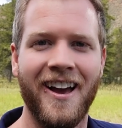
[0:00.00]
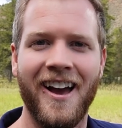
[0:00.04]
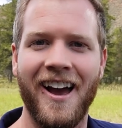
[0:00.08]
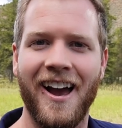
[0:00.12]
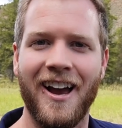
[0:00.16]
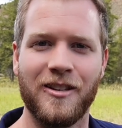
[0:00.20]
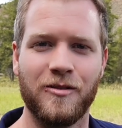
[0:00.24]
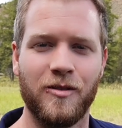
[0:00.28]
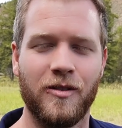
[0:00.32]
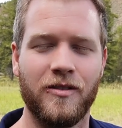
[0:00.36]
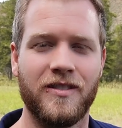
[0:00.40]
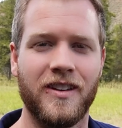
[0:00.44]

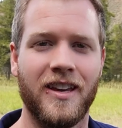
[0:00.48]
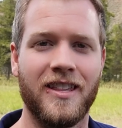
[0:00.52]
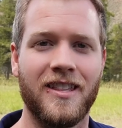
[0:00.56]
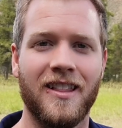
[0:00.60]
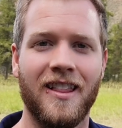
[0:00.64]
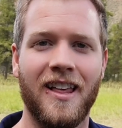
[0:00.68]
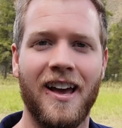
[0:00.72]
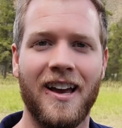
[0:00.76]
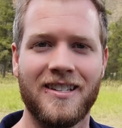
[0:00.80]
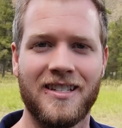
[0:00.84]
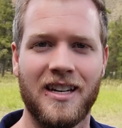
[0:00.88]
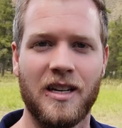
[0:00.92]
As we've said the
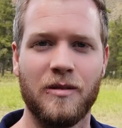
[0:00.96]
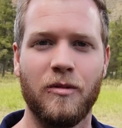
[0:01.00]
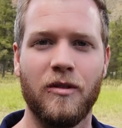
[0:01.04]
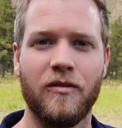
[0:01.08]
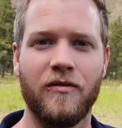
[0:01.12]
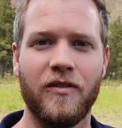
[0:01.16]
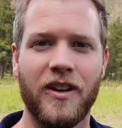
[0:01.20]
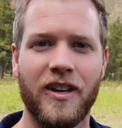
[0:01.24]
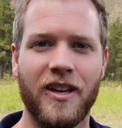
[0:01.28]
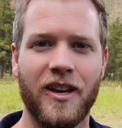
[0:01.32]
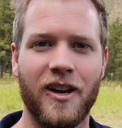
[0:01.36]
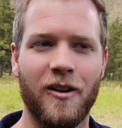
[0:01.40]
last couple of
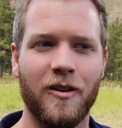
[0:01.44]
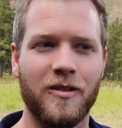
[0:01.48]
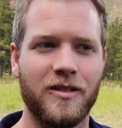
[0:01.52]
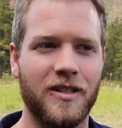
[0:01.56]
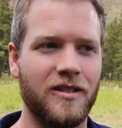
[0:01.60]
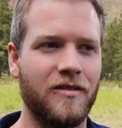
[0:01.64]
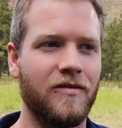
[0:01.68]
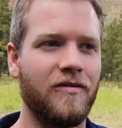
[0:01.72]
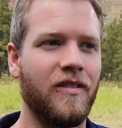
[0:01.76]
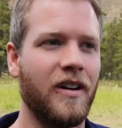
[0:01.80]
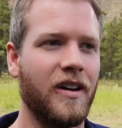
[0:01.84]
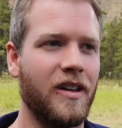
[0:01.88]
videos,
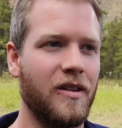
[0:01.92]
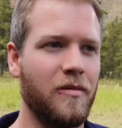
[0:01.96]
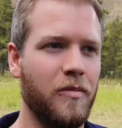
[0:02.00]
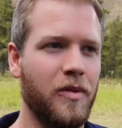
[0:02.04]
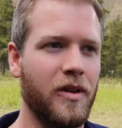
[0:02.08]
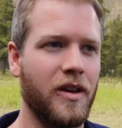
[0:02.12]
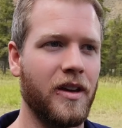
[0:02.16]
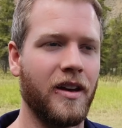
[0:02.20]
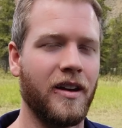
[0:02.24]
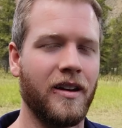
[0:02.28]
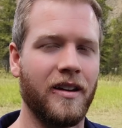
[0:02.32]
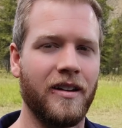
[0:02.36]
it's funny
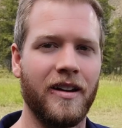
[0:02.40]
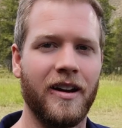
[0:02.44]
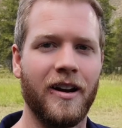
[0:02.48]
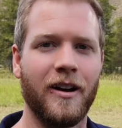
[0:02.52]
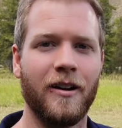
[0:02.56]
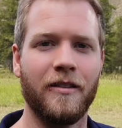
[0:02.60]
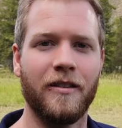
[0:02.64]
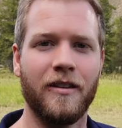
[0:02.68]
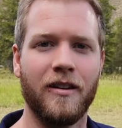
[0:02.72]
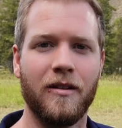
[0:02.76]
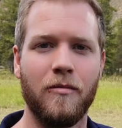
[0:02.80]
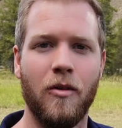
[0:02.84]
being
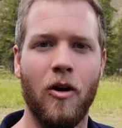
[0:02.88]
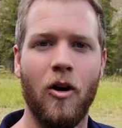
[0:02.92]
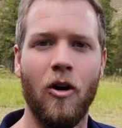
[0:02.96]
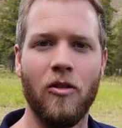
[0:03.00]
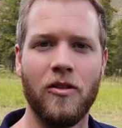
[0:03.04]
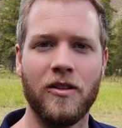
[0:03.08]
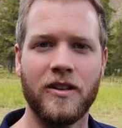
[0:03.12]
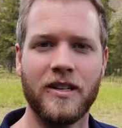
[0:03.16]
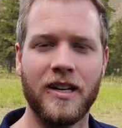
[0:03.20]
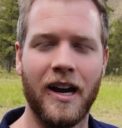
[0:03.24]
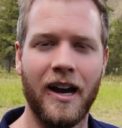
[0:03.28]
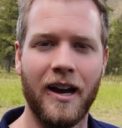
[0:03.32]
near them all
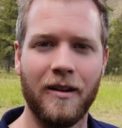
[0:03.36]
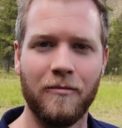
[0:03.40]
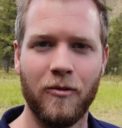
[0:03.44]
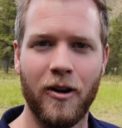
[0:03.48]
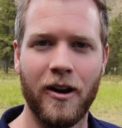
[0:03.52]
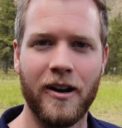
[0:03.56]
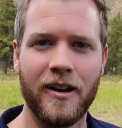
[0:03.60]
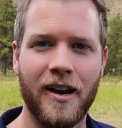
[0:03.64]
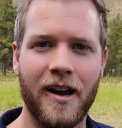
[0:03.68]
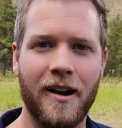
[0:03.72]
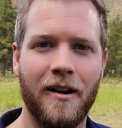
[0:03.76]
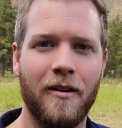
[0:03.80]
the time
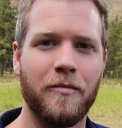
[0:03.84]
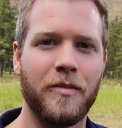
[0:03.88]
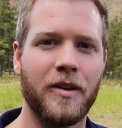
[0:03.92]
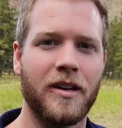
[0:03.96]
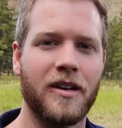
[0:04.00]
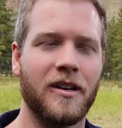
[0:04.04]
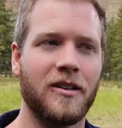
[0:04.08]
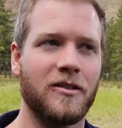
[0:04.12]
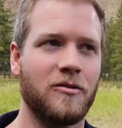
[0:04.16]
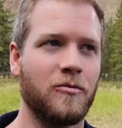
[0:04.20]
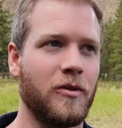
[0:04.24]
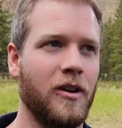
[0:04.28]
right now
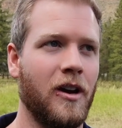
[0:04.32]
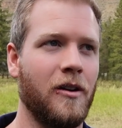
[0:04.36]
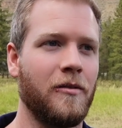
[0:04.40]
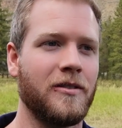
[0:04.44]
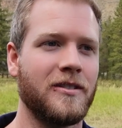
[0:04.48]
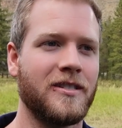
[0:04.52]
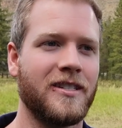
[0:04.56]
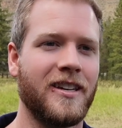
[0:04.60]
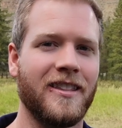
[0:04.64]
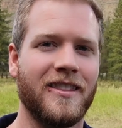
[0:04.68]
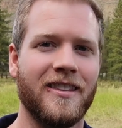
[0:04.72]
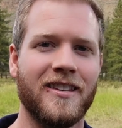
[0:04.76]
because we
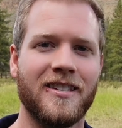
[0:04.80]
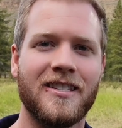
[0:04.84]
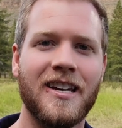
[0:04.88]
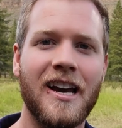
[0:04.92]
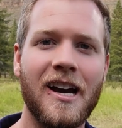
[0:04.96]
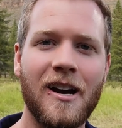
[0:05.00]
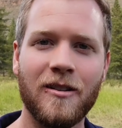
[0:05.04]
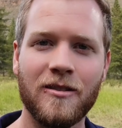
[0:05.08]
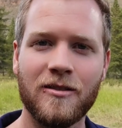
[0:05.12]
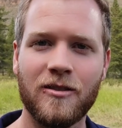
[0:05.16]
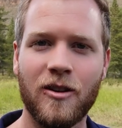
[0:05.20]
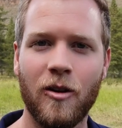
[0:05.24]
always get the
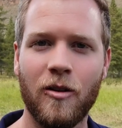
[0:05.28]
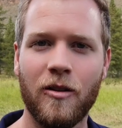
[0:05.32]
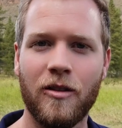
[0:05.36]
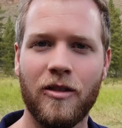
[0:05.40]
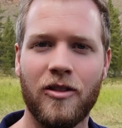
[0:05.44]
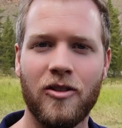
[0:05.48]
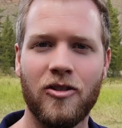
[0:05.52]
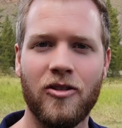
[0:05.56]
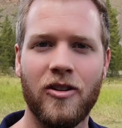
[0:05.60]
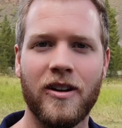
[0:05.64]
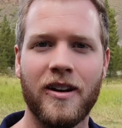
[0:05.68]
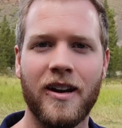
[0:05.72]
sounds going
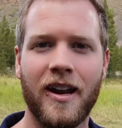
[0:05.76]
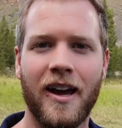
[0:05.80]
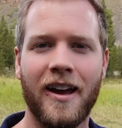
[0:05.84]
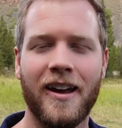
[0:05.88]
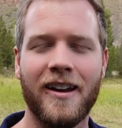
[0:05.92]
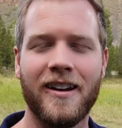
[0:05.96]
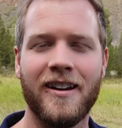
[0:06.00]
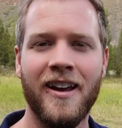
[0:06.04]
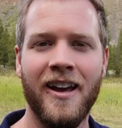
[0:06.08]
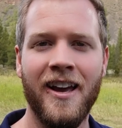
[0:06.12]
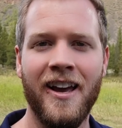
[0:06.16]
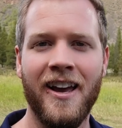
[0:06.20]
through at
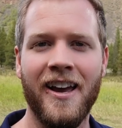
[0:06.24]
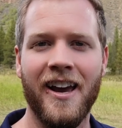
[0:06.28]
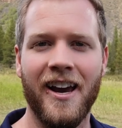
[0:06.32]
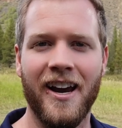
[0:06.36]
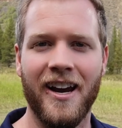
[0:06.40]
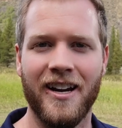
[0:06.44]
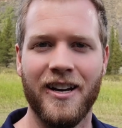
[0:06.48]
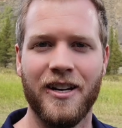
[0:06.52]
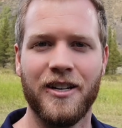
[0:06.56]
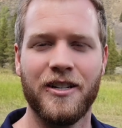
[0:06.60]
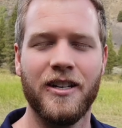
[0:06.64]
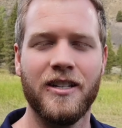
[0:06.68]
night,
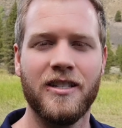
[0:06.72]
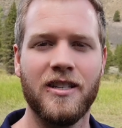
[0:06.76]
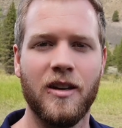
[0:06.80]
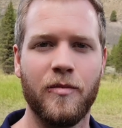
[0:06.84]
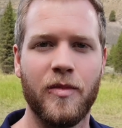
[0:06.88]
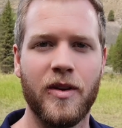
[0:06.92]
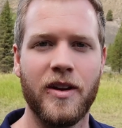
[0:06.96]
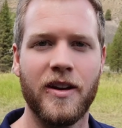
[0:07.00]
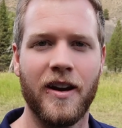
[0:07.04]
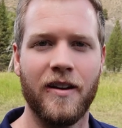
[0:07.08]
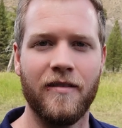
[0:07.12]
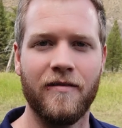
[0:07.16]
and it just ends up
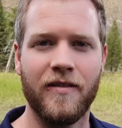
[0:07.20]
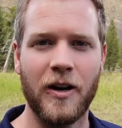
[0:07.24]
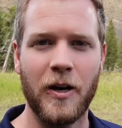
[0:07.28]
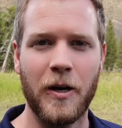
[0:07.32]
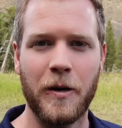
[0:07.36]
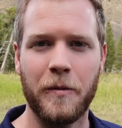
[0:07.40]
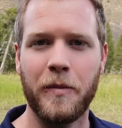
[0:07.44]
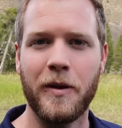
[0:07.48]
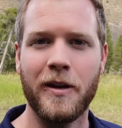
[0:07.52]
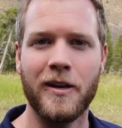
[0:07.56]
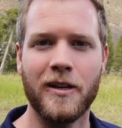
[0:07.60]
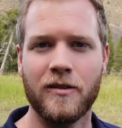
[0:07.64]
being a very
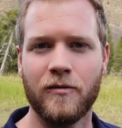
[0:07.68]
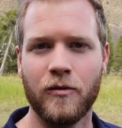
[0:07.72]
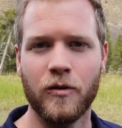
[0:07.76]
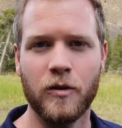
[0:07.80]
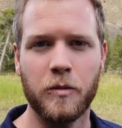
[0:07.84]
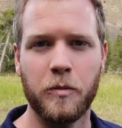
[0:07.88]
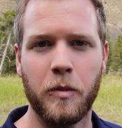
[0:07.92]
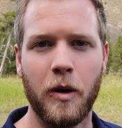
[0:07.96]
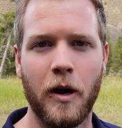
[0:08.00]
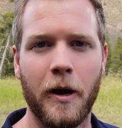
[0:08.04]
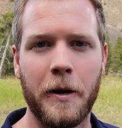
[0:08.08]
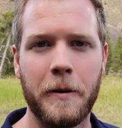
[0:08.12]
peaceful
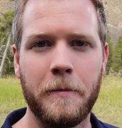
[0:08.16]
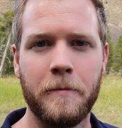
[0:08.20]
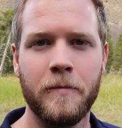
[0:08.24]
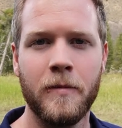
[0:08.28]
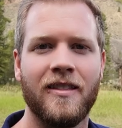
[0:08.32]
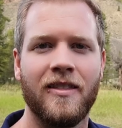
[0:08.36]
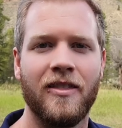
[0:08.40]
spot.